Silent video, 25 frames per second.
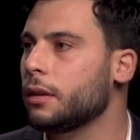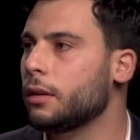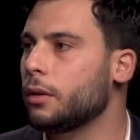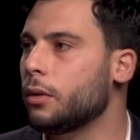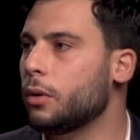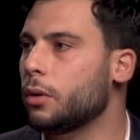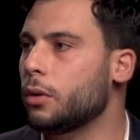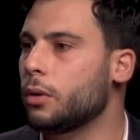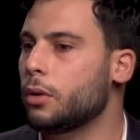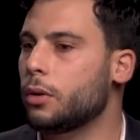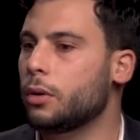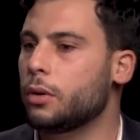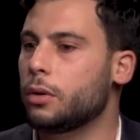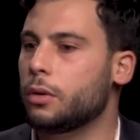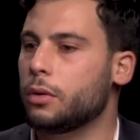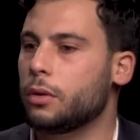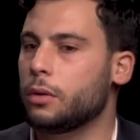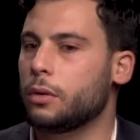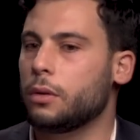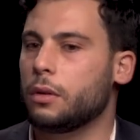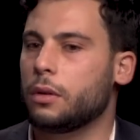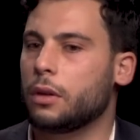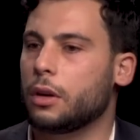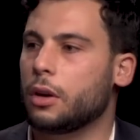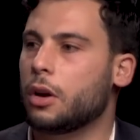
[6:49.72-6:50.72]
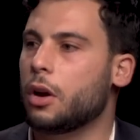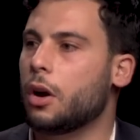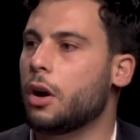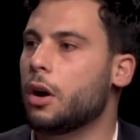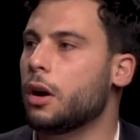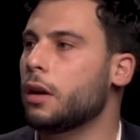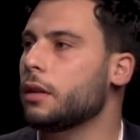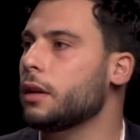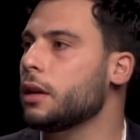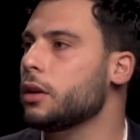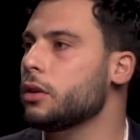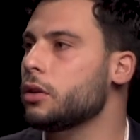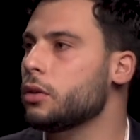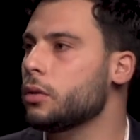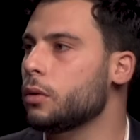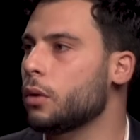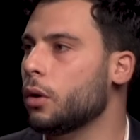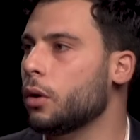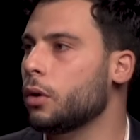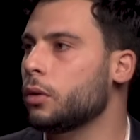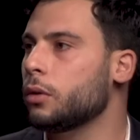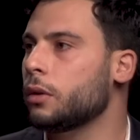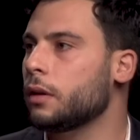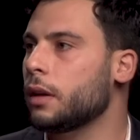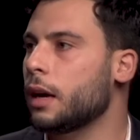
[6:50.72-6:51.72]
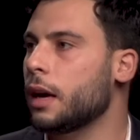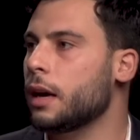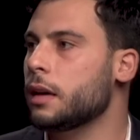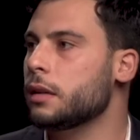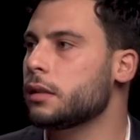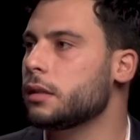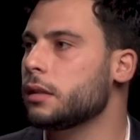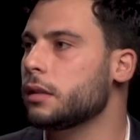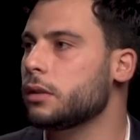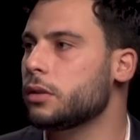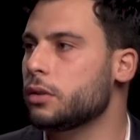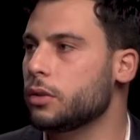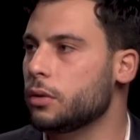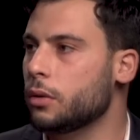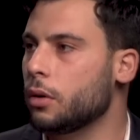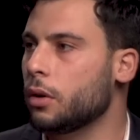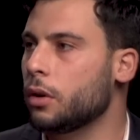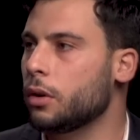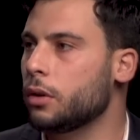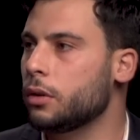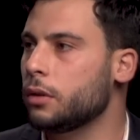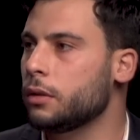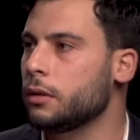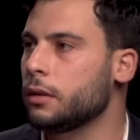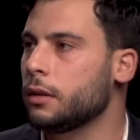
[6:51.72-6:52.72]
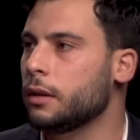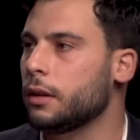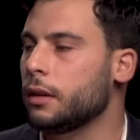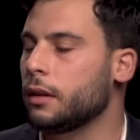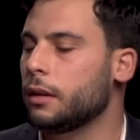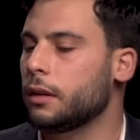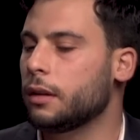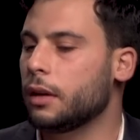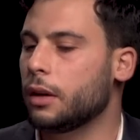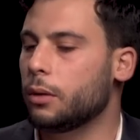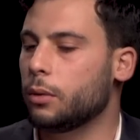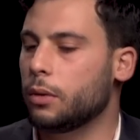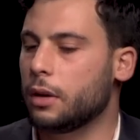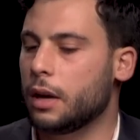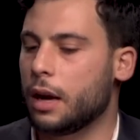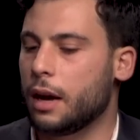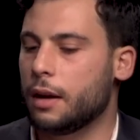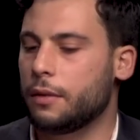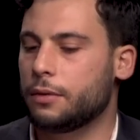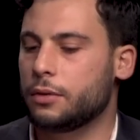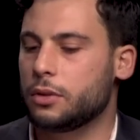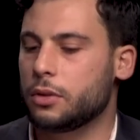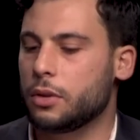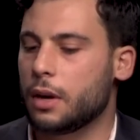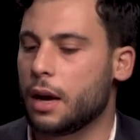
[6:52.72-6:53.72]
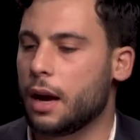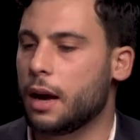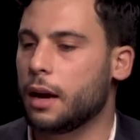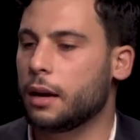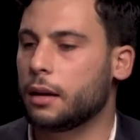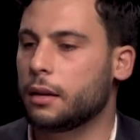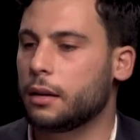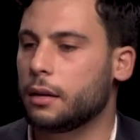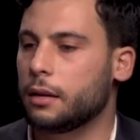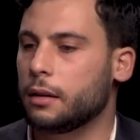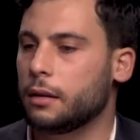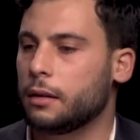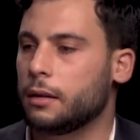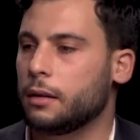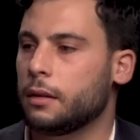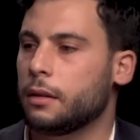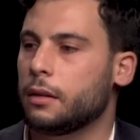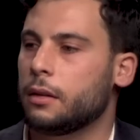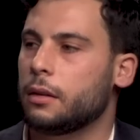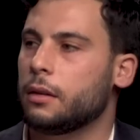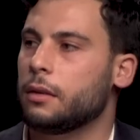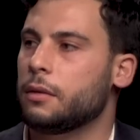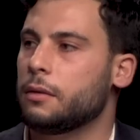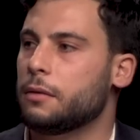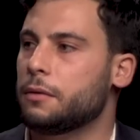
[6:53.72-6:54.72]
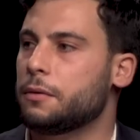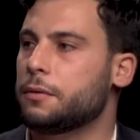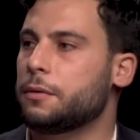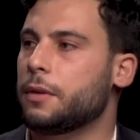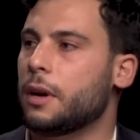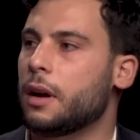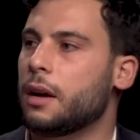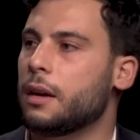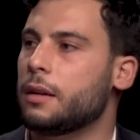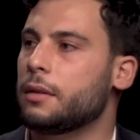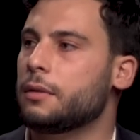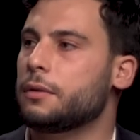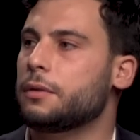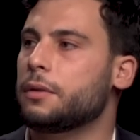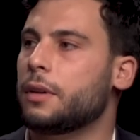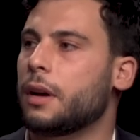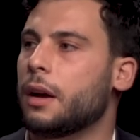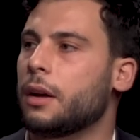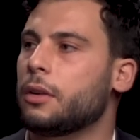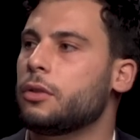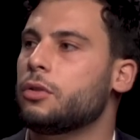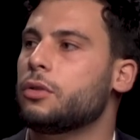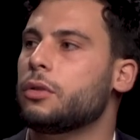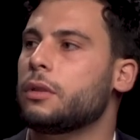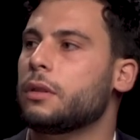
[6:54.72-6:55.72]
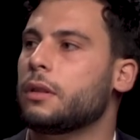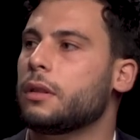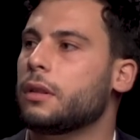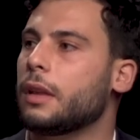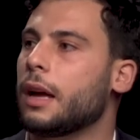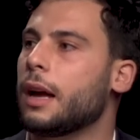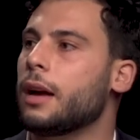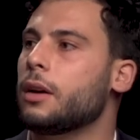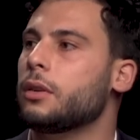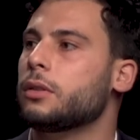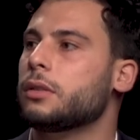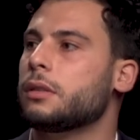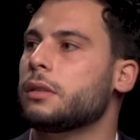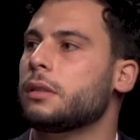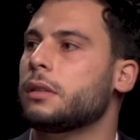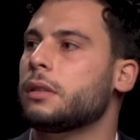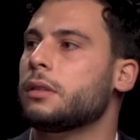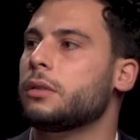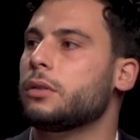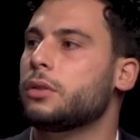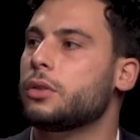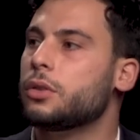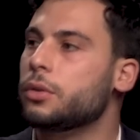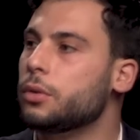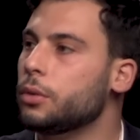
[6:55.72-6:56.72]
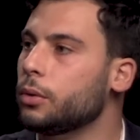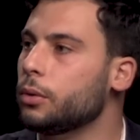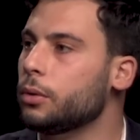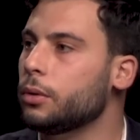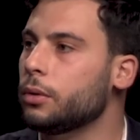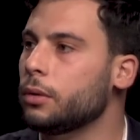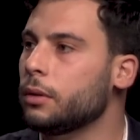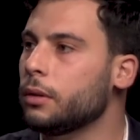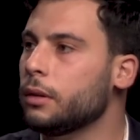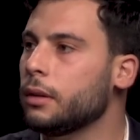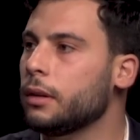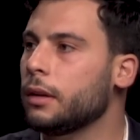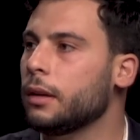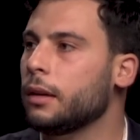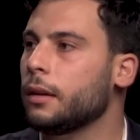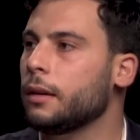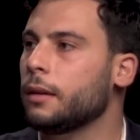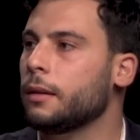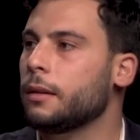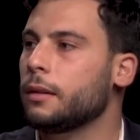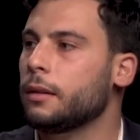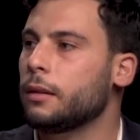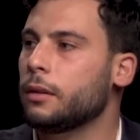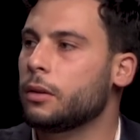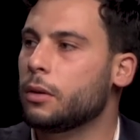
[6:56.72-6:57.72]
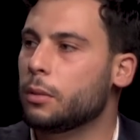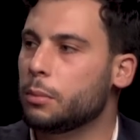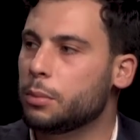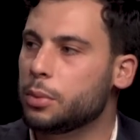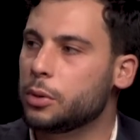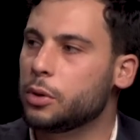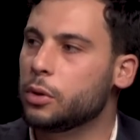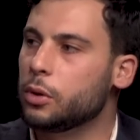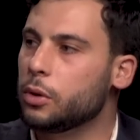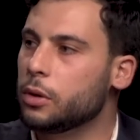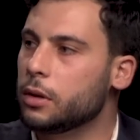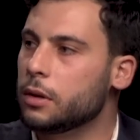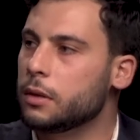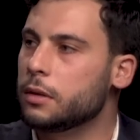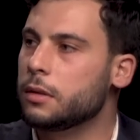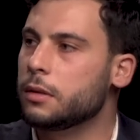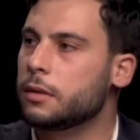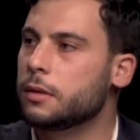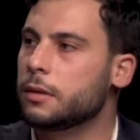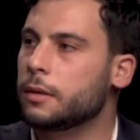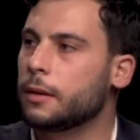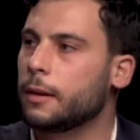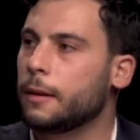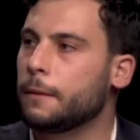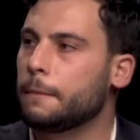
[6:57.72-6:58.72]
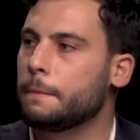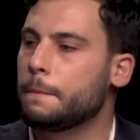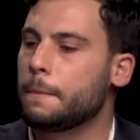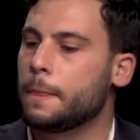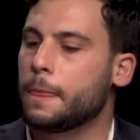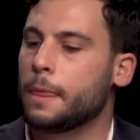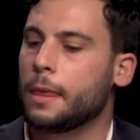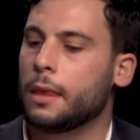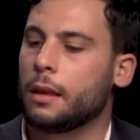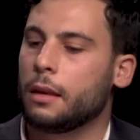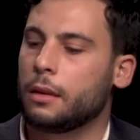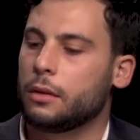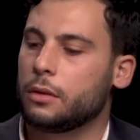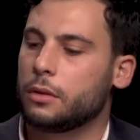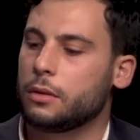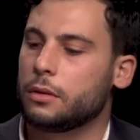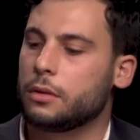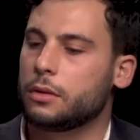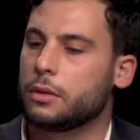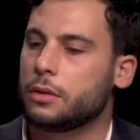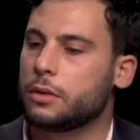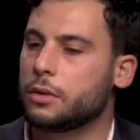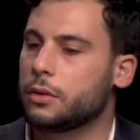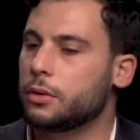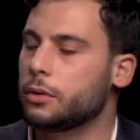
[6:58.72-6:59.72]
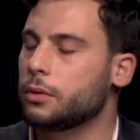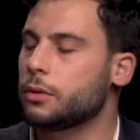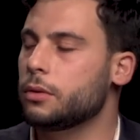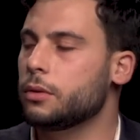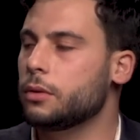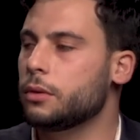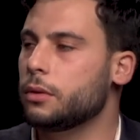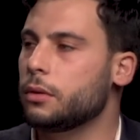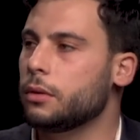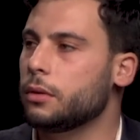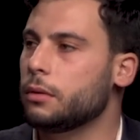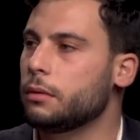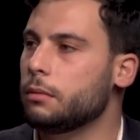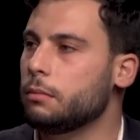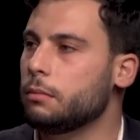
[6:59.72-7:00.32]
or the car that you own or the assets you own, they would have to hack 500,002 computers to